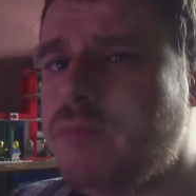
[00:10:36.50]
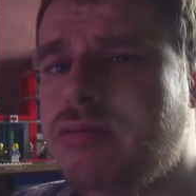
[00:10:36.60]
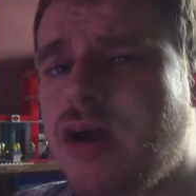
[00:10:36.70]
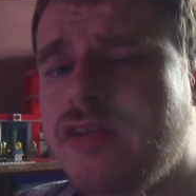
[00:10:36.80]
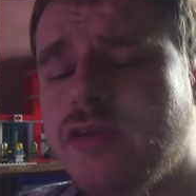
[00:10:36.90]
a
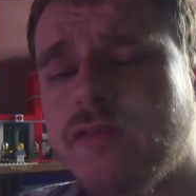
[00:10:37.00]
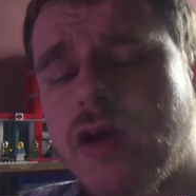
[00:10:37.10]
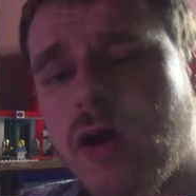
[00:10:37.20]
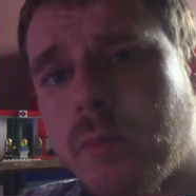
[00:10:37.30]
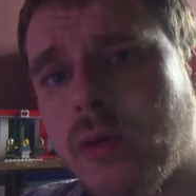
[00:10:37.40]
price of a
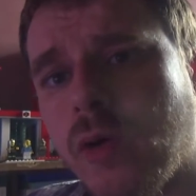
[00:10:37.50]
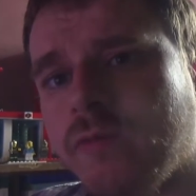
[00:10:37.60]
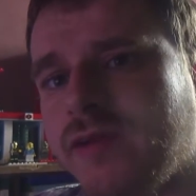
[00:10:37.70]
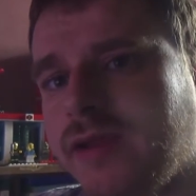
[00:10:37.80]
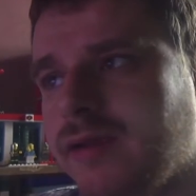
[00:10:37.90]
cup of
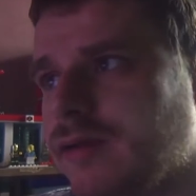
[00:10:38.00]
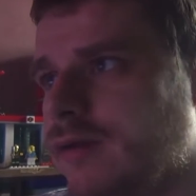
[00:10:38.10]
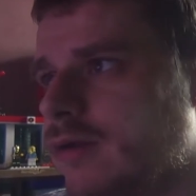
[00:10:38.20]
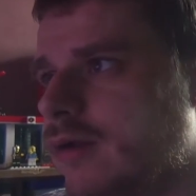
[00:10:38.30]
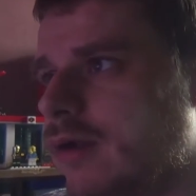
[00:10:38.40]
coffee
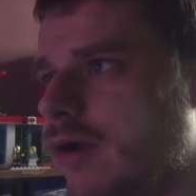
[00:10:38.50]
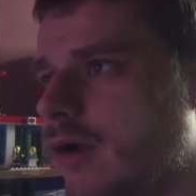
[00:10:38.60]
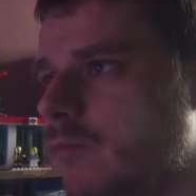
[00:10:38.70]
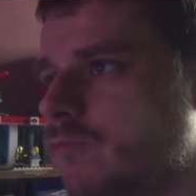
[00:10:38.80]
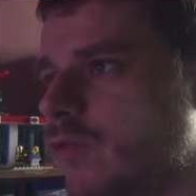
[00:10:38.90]

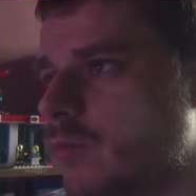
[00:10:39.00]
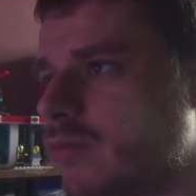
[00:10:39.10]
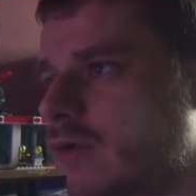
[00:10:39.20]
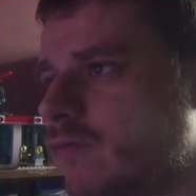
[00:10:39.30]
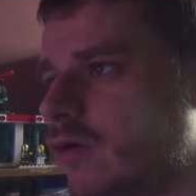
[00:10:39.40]
um, for the
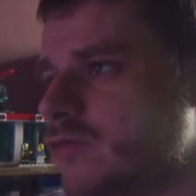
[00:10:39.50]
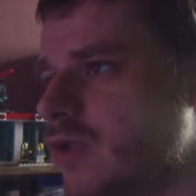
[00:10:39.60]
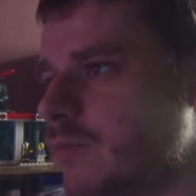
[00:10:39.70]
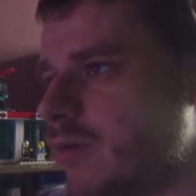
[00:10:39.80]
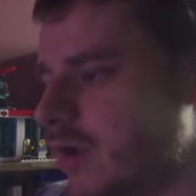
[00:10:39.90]
Braehawk
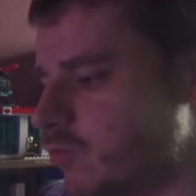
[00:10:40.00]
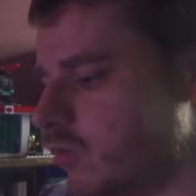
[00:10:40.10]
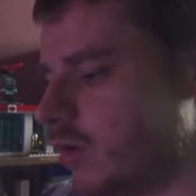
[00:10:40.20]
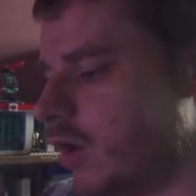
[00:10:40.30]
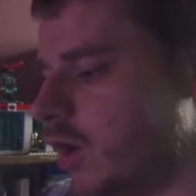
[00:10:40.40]
Tech
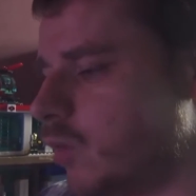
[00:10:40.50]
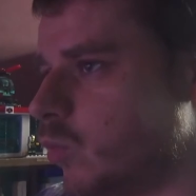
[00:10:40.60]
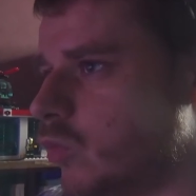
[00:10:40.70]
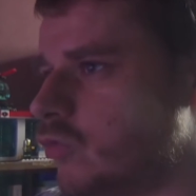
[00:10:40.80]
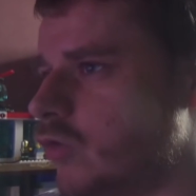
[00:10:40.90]
patron. I
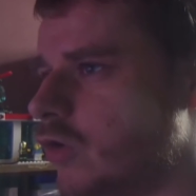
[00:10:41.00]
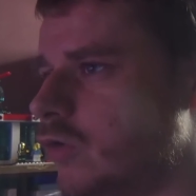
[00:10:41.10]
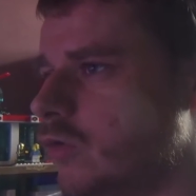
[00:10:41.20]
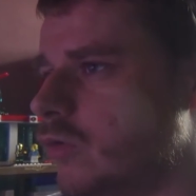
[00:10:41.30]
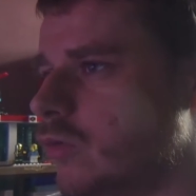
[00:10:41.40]
will show
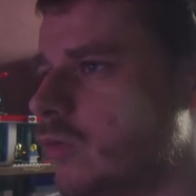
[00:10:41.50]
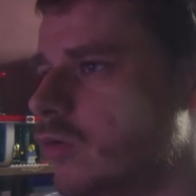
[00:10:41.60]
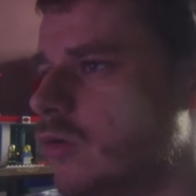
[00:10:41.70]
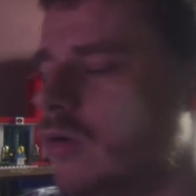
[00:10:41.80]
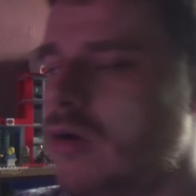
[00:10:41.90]
you
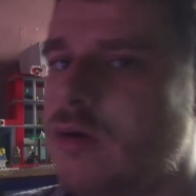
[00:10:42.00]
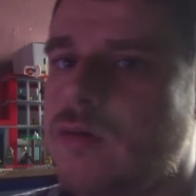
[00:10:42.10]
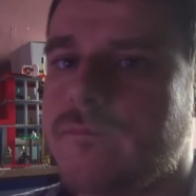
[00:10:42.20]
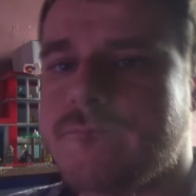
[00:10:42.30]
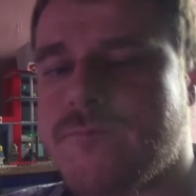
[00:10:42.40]

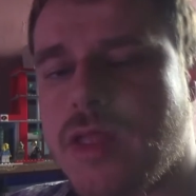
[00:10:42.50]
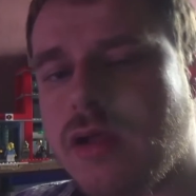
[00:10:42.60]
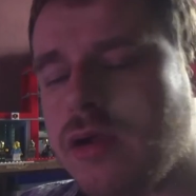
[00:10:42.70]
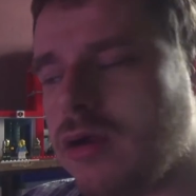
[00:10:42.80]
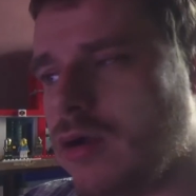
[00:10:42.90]

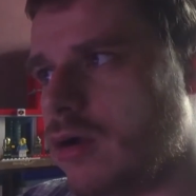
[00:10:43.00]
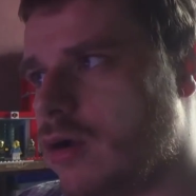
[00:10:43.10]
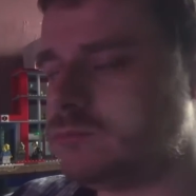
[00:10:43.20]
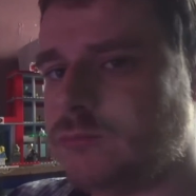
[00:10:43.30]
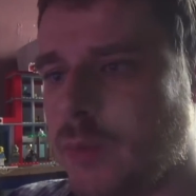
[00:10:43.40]
the
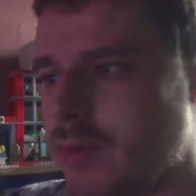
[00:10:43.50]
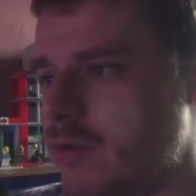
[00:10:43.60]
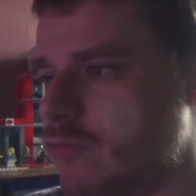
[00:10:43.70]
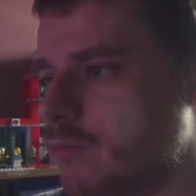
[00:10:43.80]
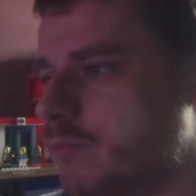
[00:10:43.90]
the
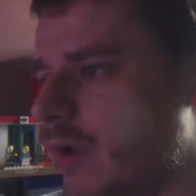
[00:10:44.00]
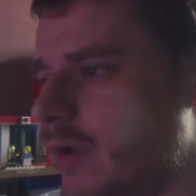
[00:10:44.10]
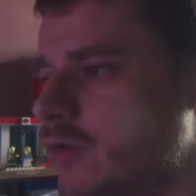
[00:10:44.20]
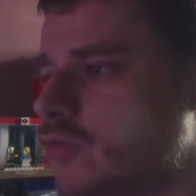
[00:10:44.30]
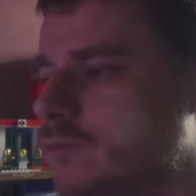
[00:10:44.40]
patron
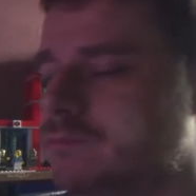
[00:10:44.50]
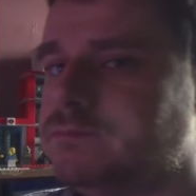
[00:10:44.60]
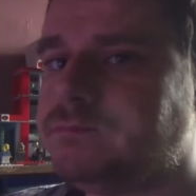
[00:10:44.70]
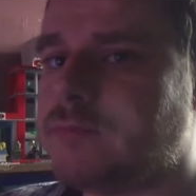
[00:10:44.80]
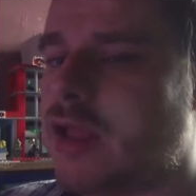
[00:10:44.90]
page.
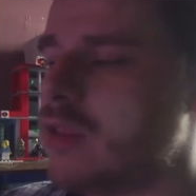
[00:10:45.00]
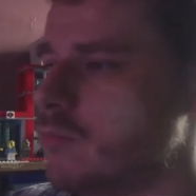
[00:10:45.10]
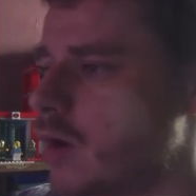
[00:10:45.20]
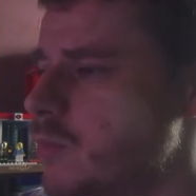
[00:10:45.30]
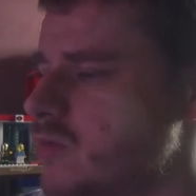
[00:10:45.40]
At the
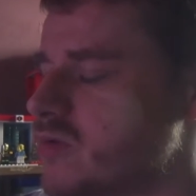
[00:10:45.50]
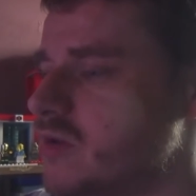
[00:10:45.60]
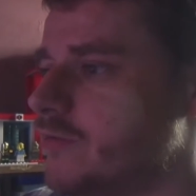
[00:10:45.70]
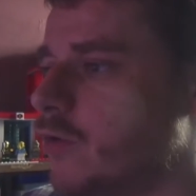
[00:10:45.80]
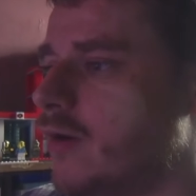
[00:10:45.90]
moment,
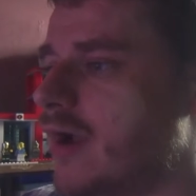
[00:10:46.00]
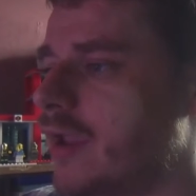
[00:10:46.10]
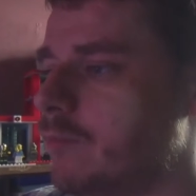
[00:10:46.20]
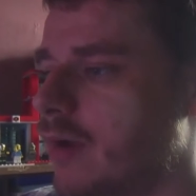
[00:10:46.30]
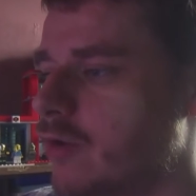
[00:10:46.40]
he's got
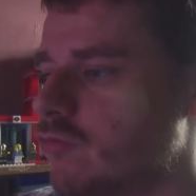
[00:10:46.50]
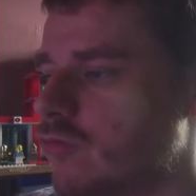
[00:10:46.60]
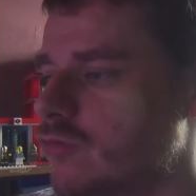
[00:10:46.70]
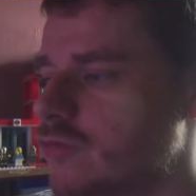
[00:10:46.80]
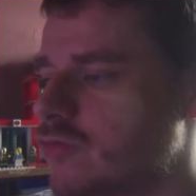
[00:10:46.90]
eight
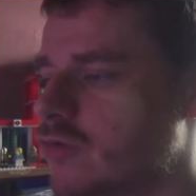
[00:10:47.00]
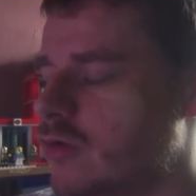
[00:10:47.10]
patrons.